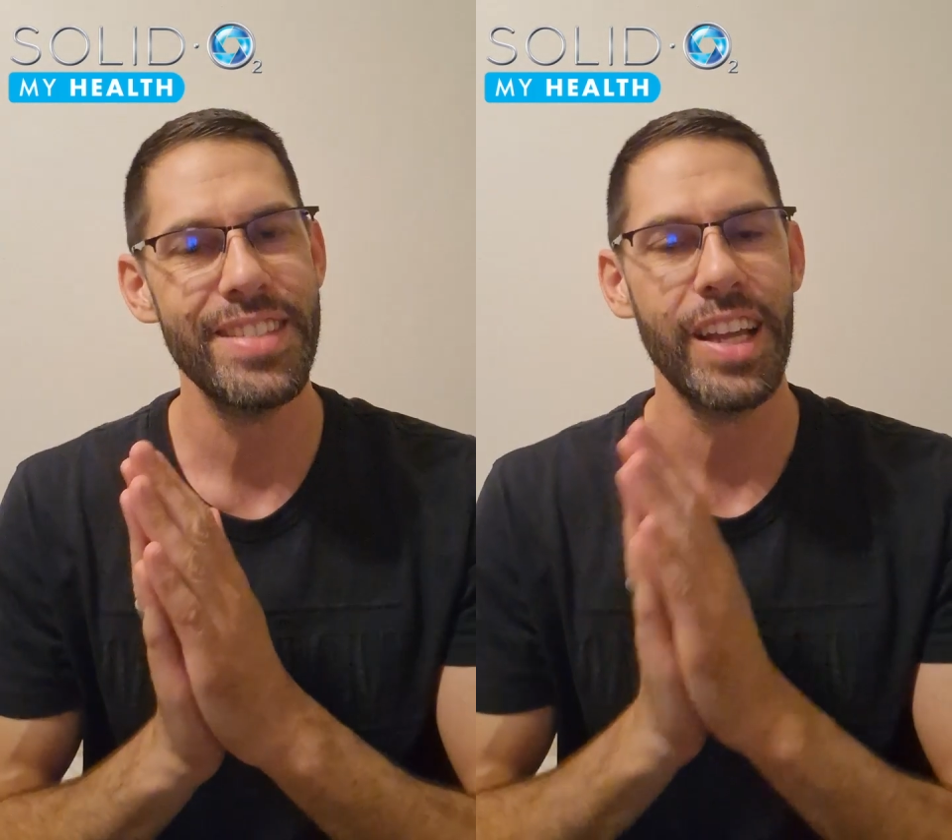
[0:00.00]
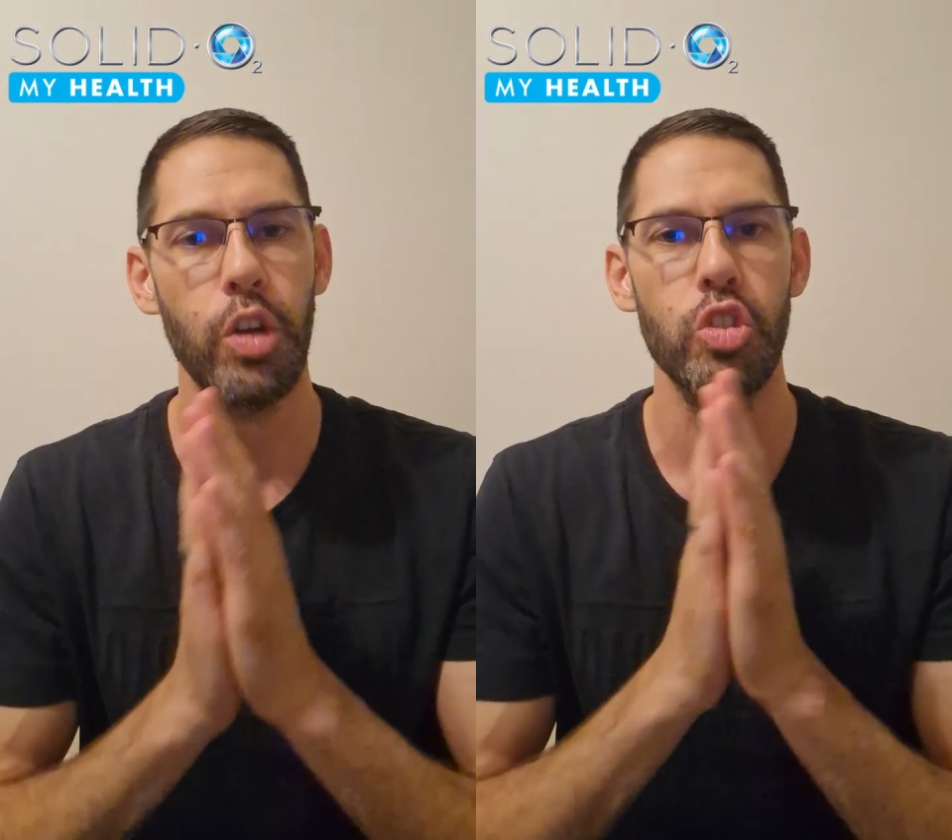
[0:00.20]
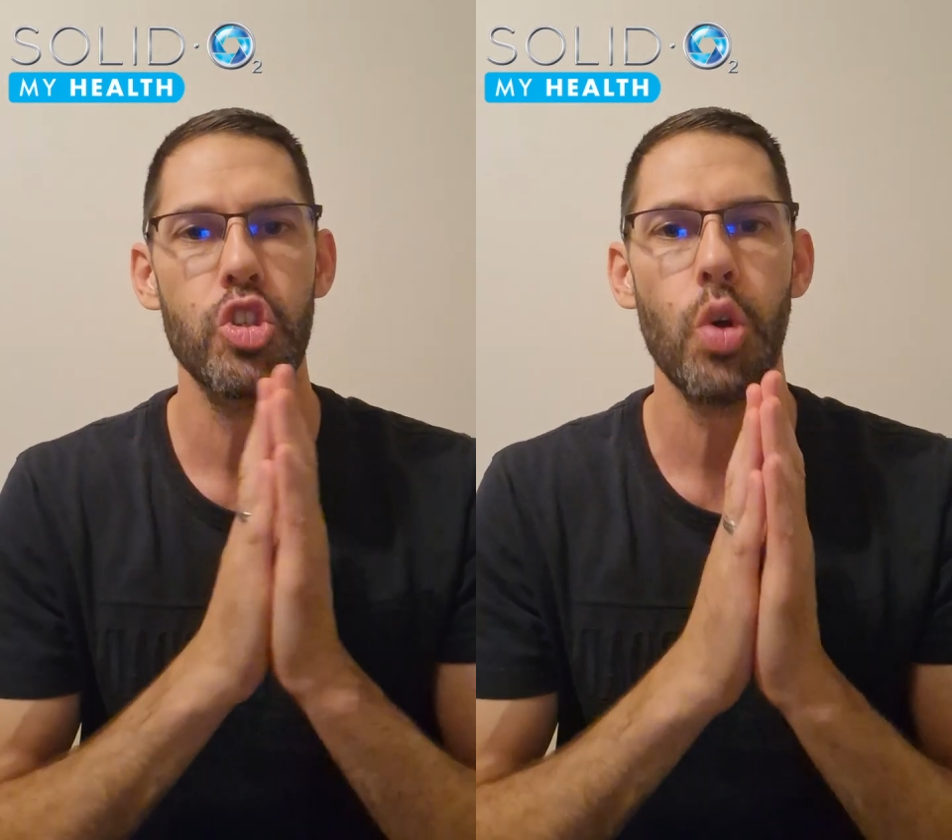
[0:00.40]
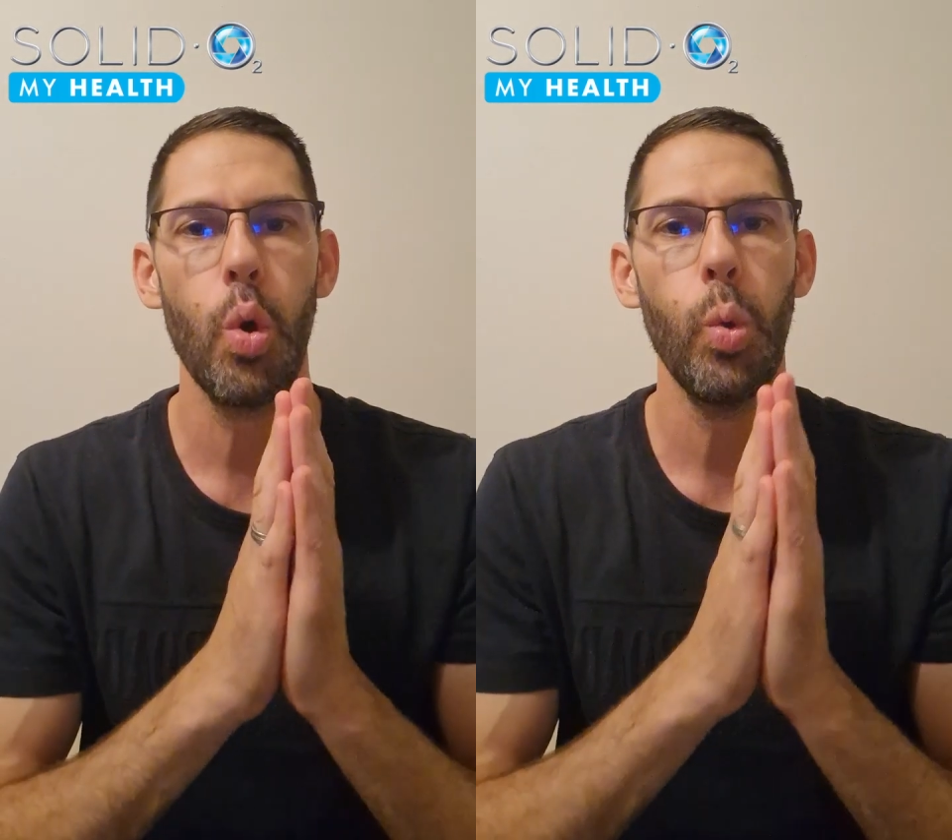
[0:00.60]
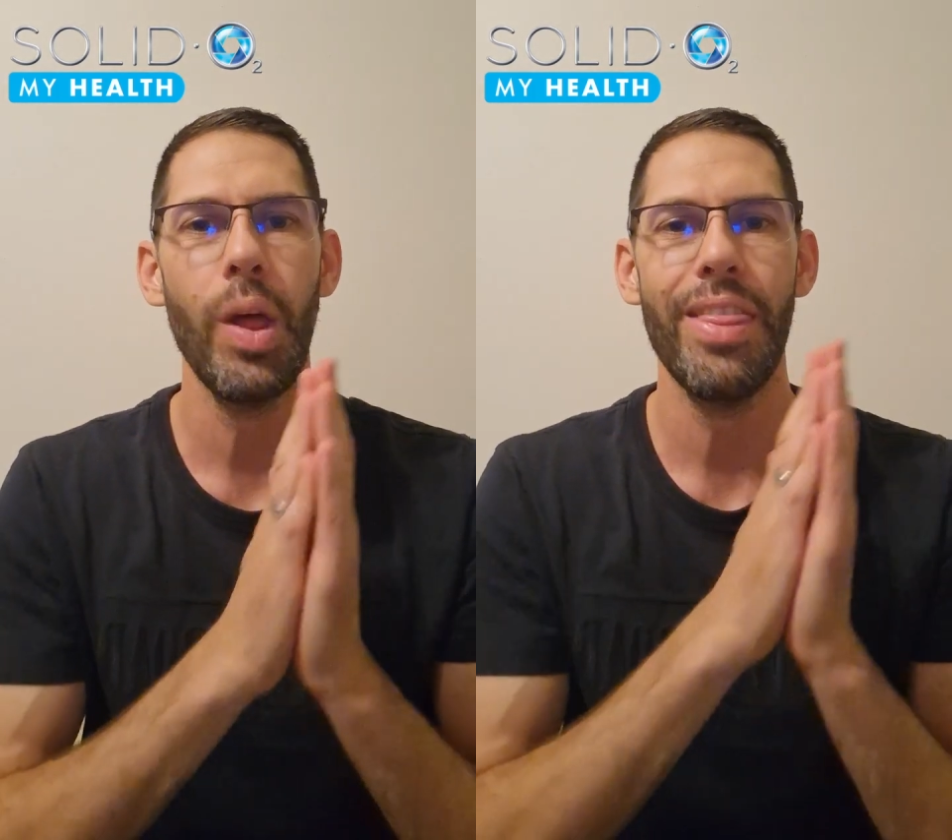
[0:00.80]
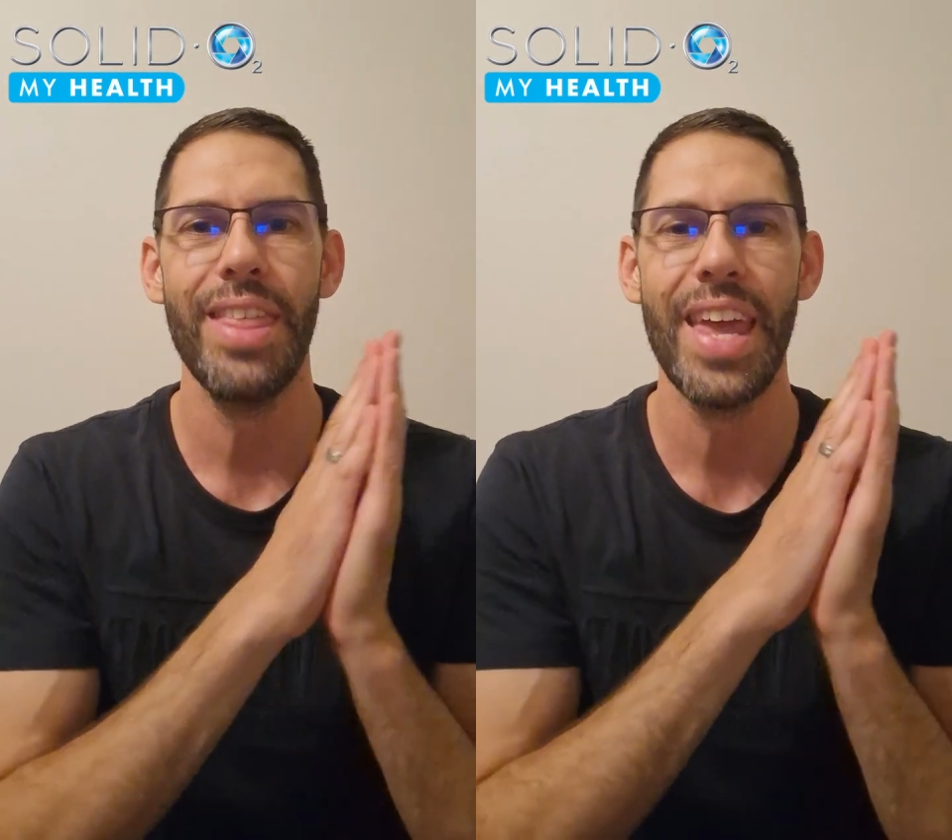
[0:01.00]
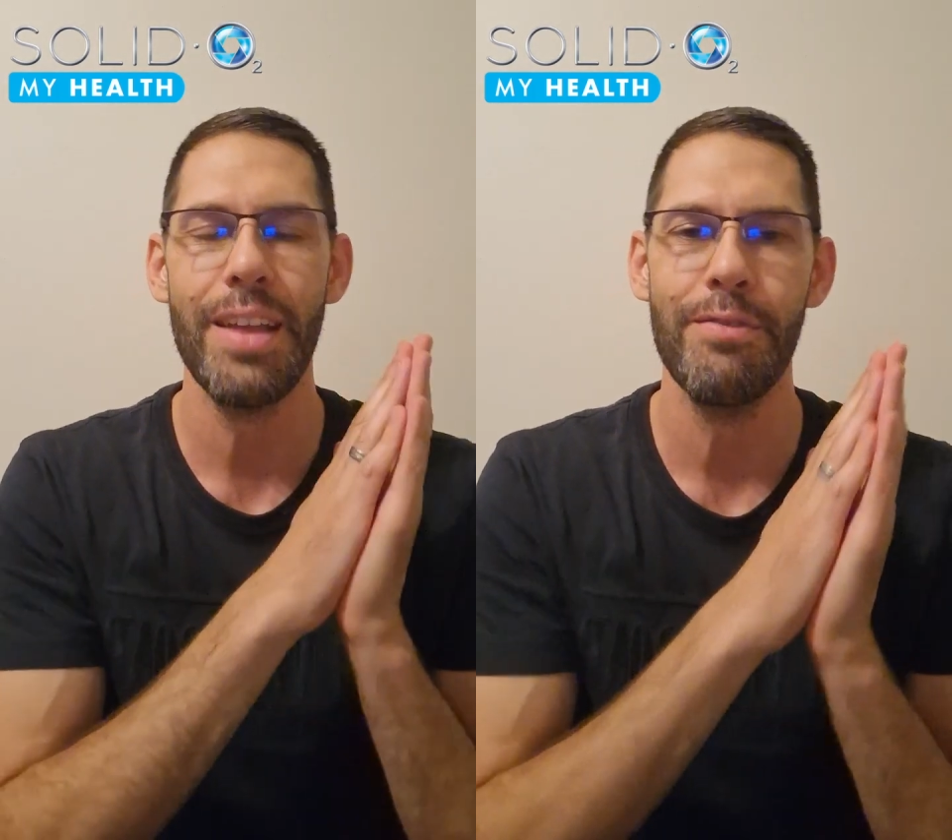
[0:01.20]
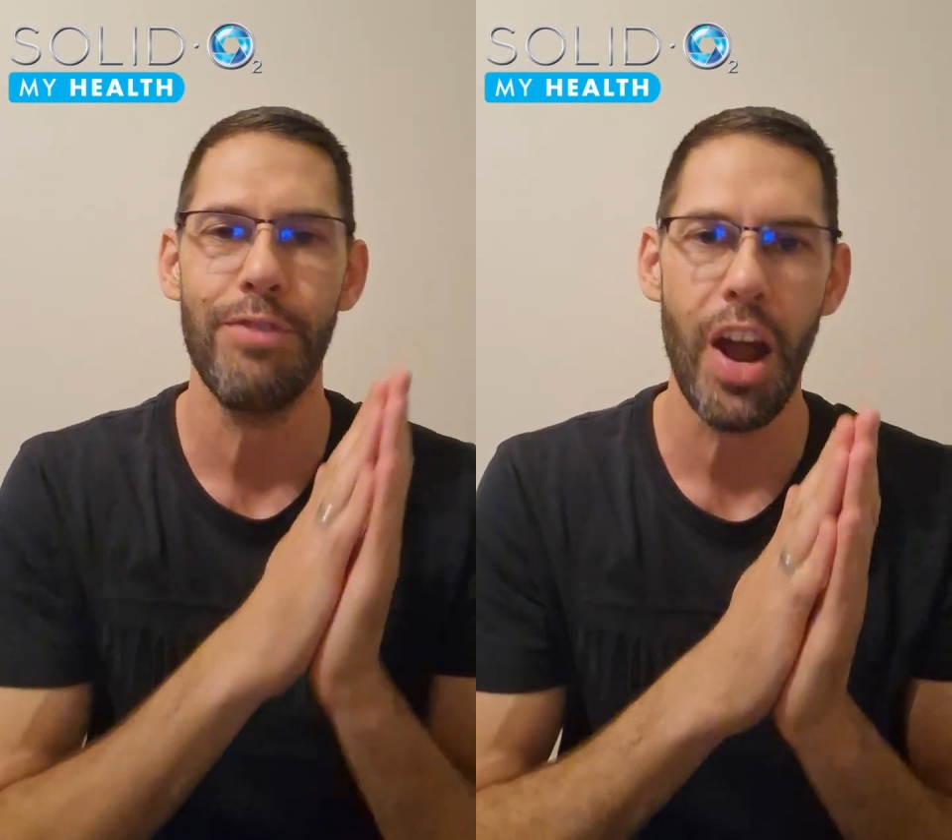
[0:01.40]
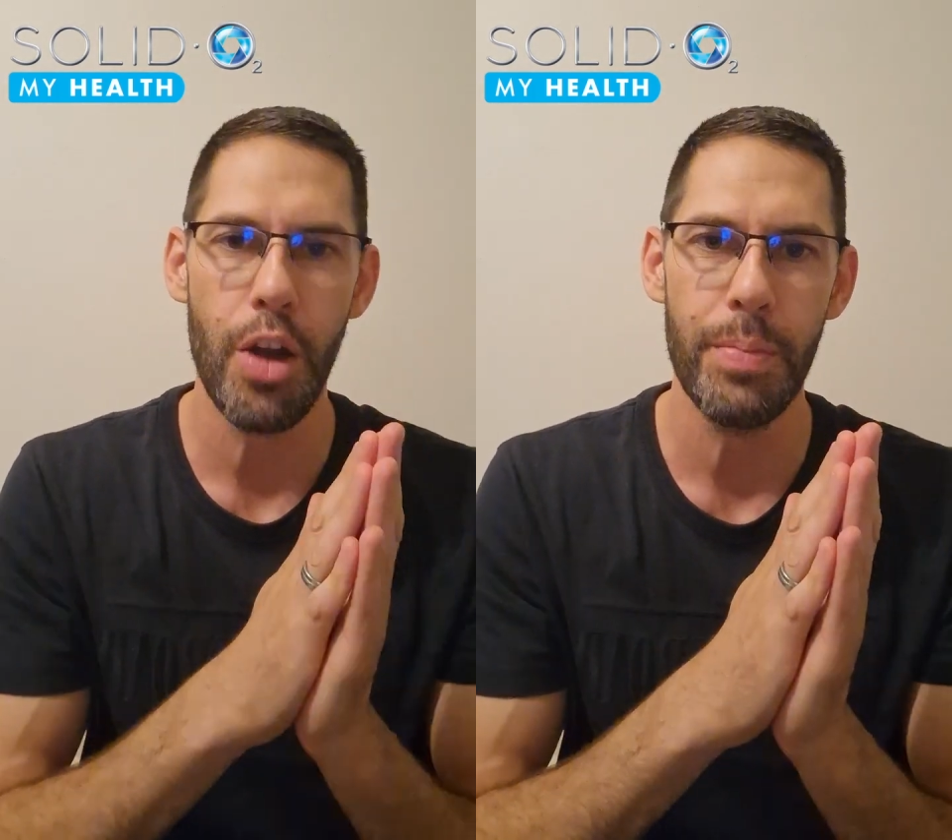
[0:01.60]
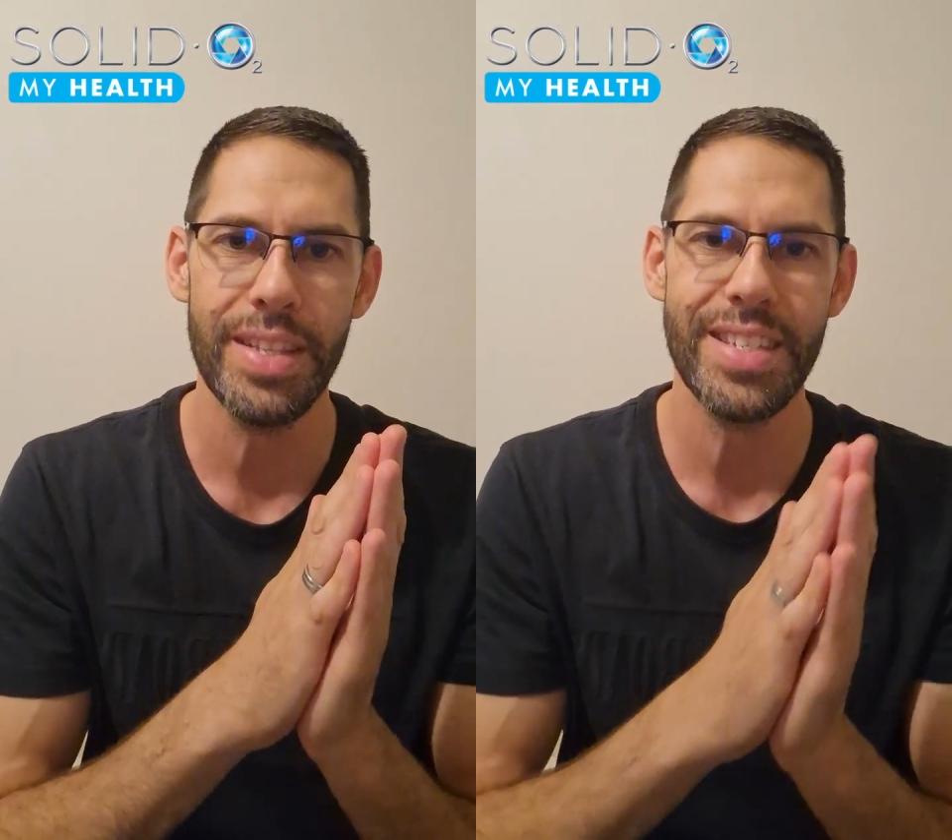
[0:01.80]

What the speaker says: that control their environment,